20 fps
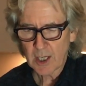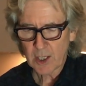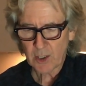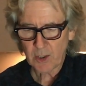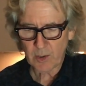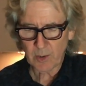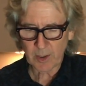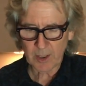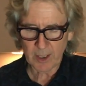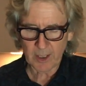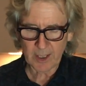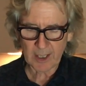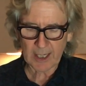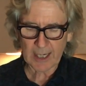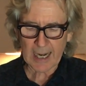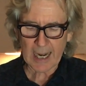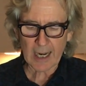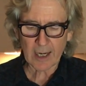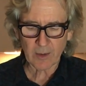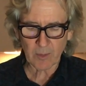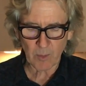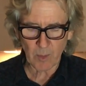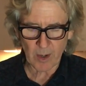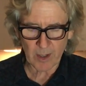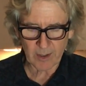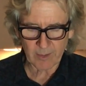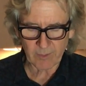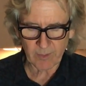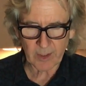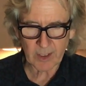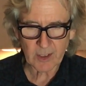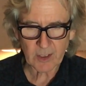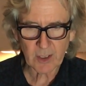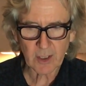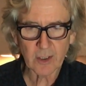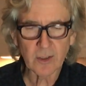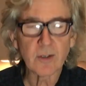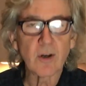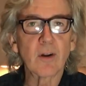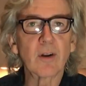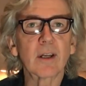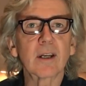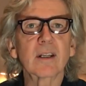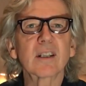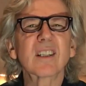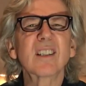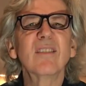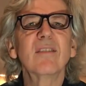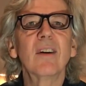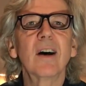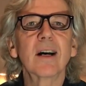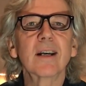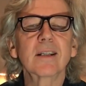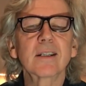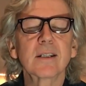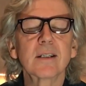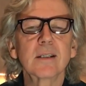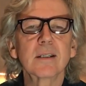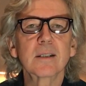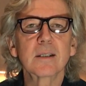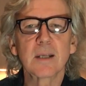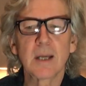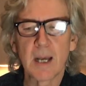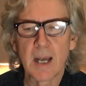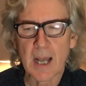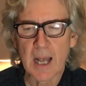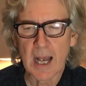You can get one of these Ketones devices